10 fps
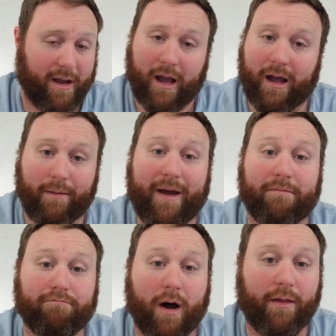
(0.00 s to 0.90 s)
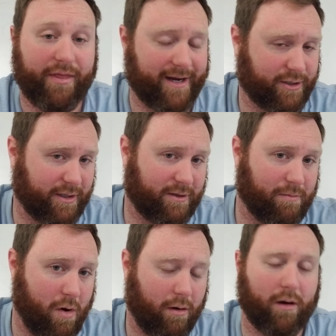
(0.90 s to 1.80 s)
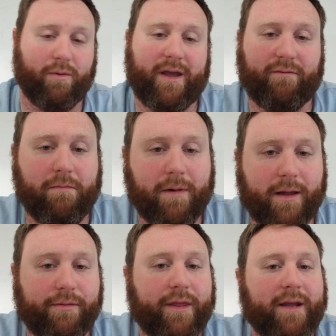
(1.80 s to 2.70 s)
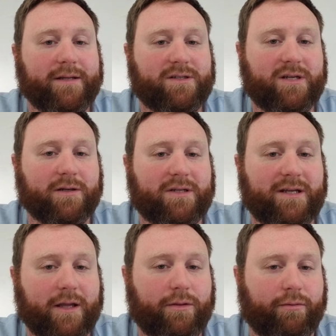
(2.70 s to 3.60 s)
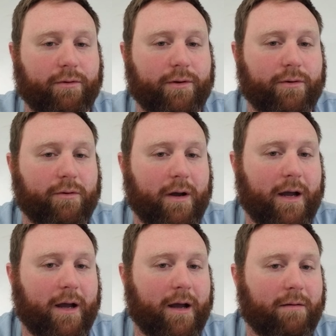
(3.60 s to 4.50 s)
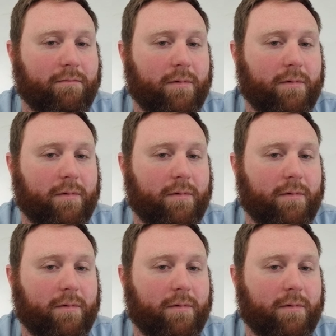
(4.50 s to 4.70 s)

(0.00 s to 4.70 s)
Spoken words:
about a month. Actually, tomorrow we have a month still to get through. A